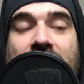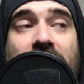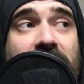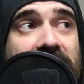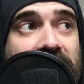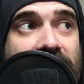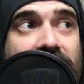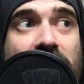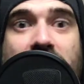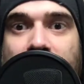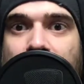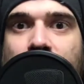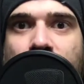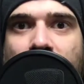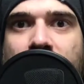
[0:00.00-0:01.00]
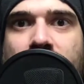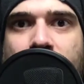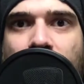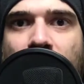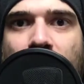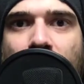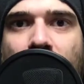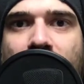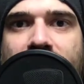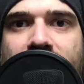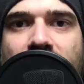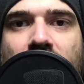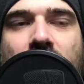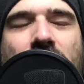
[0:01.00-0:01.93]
and it fucking changed my life